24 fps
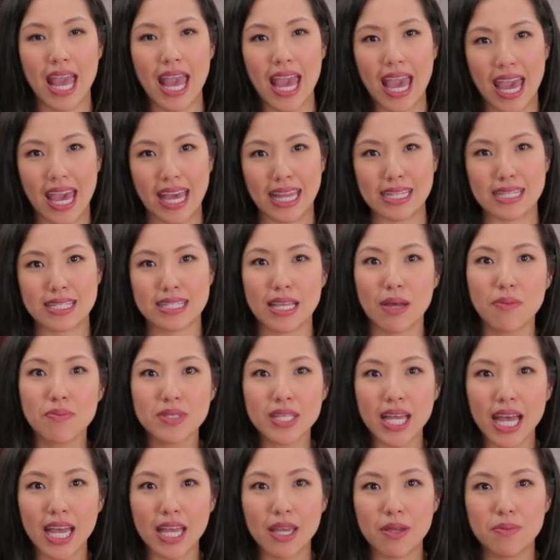And
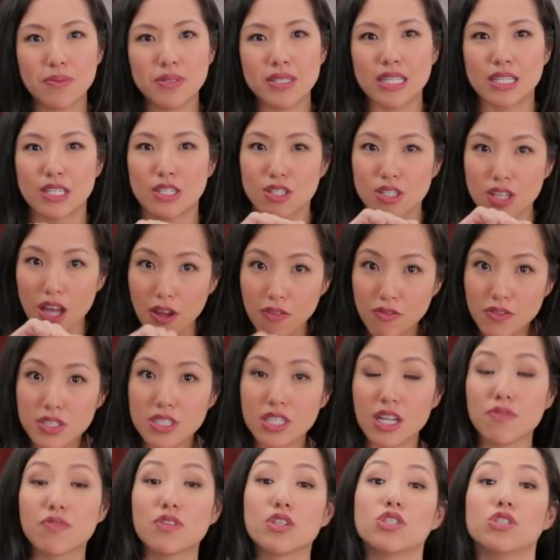sometimes it's soft
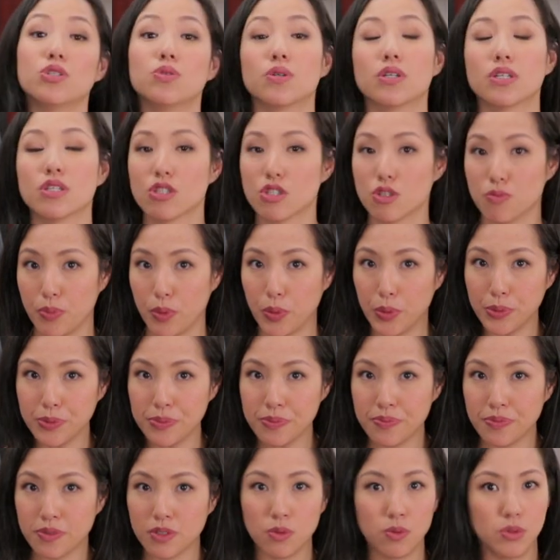enough that you can spoon,
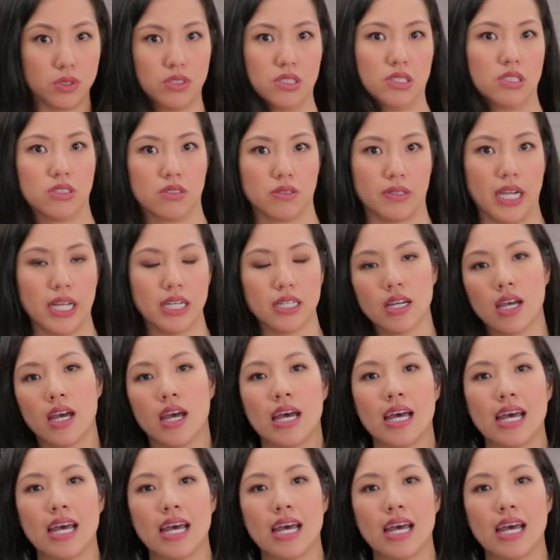which is great.